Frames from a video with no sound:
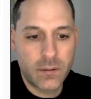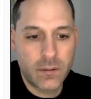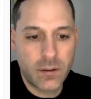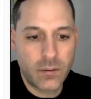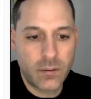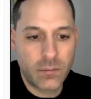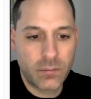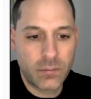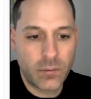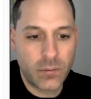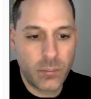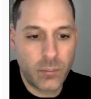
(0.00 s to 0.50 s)

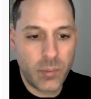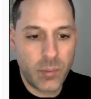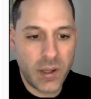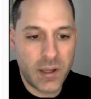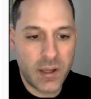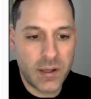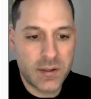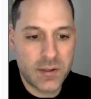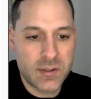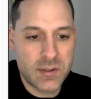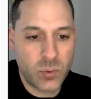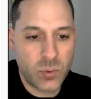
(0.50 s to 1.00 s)
Now from
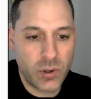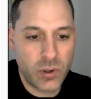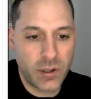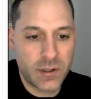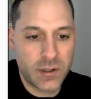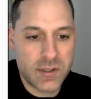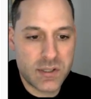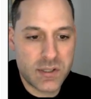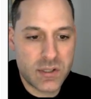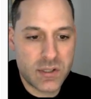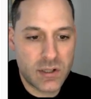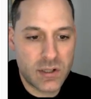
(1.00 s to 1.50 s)
bins, we're going
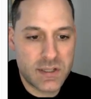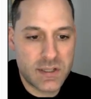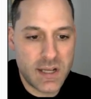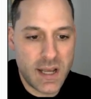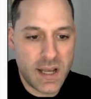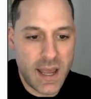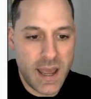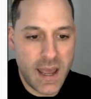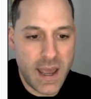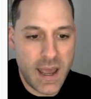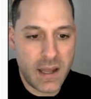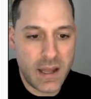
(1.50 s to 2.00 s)
to start
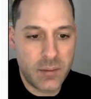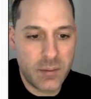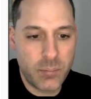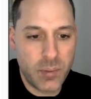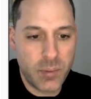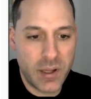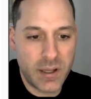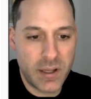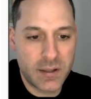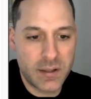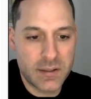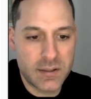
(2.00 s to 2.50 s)
to add
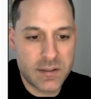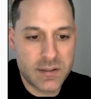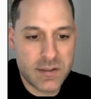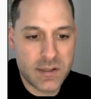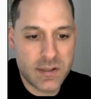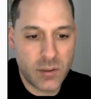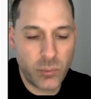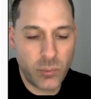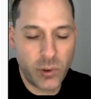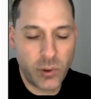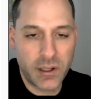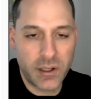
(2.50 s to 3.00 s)
bins,
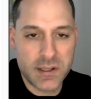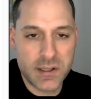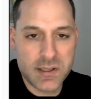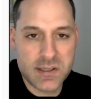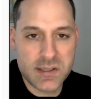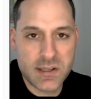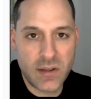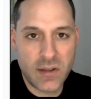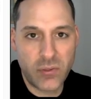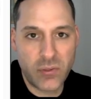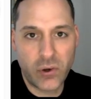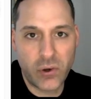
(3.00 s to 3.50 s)
and we're going to
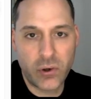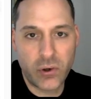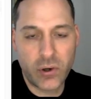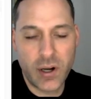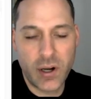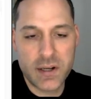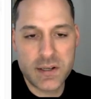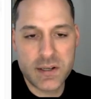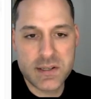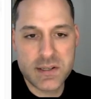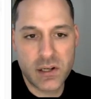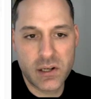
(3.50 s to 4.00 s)
set the
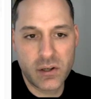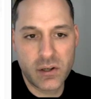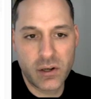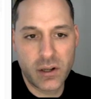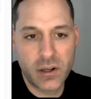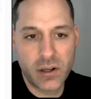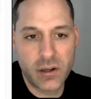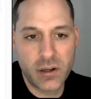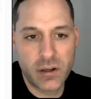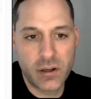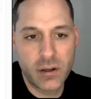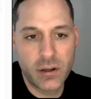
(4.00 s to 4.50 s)

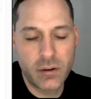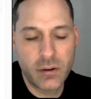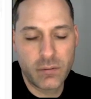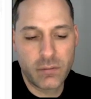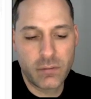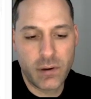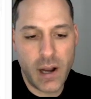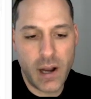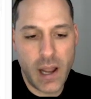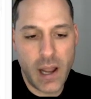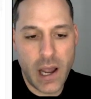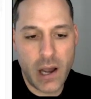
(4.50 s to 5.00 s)
criteria
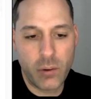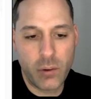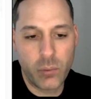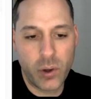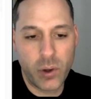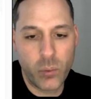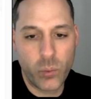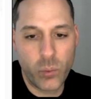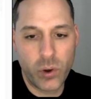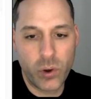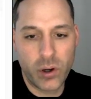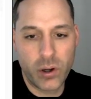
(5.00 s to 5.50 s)
for how
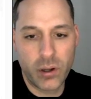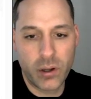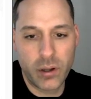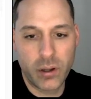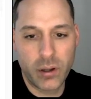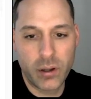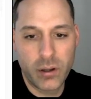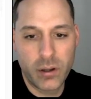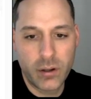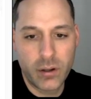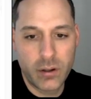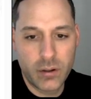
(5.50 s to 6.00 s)
we want
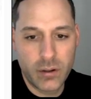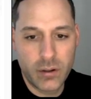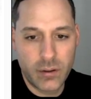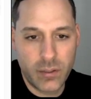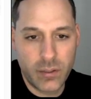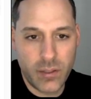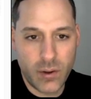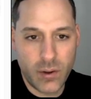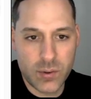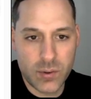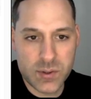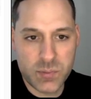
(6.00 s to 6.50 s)

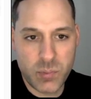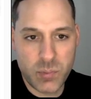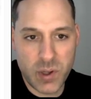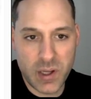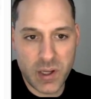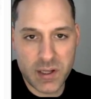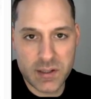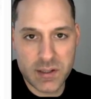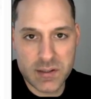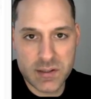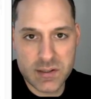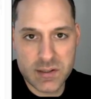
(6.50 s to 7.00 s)
those
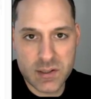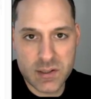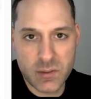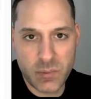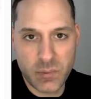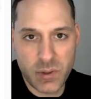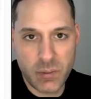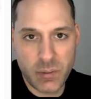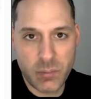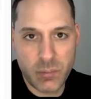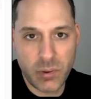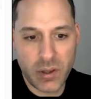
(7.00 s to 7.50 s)
bins to
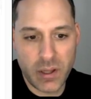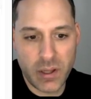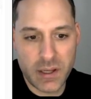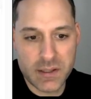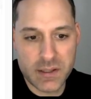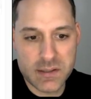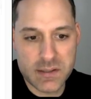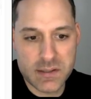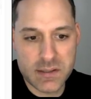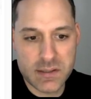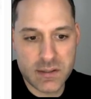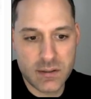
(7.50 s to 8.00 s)
be
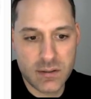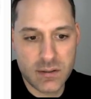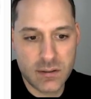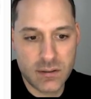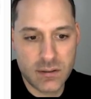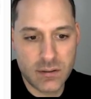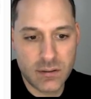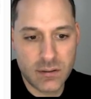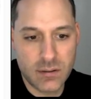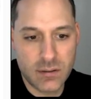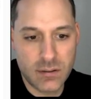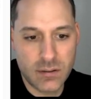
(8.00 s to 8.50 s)
placed.
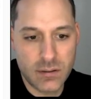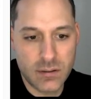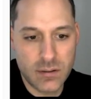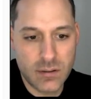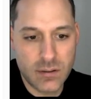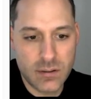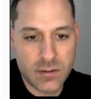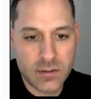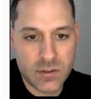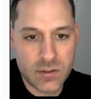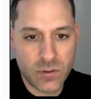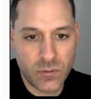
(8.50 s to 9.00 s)

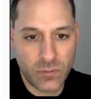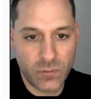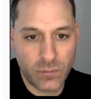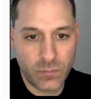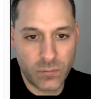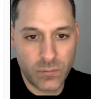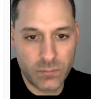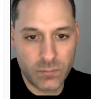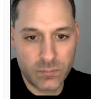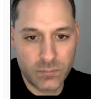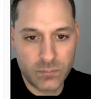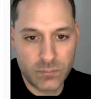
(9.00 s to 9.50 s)
So
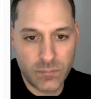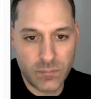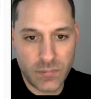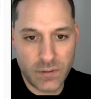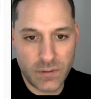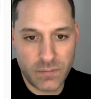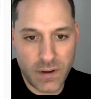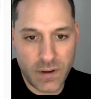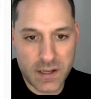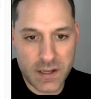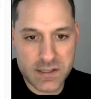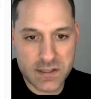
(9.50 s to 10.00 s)

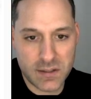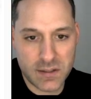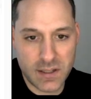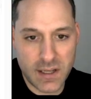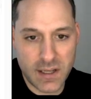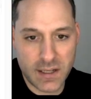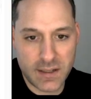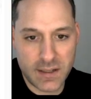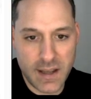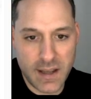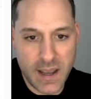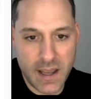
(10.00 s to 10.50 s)
if I
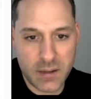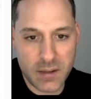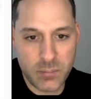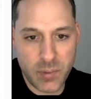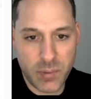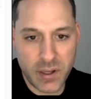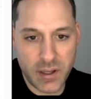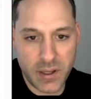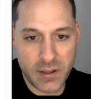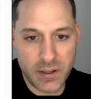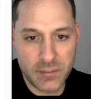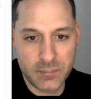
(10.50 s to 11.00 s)
select add
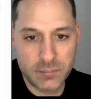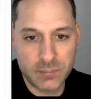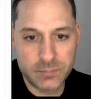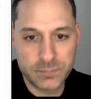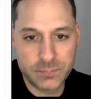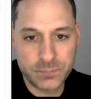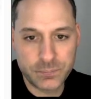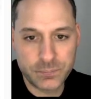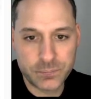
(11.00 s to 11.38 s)
bin,